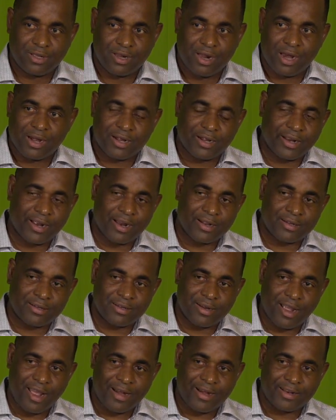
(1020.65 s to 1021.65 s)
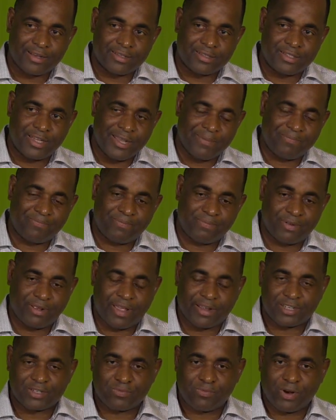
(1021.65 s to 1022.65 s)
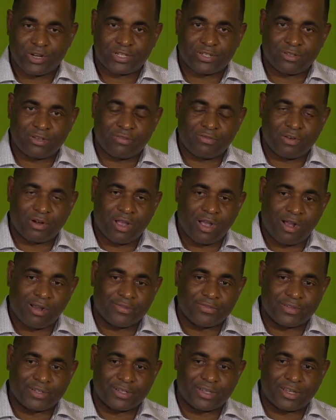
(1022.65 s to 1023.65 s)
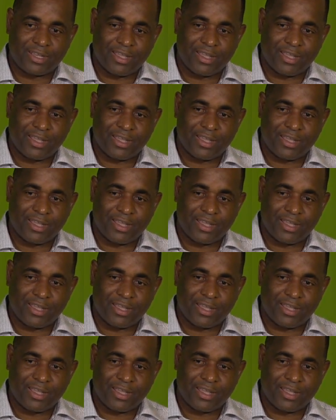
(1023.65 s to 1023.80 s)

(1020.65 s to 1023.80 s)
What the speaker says: And a deep expression of love and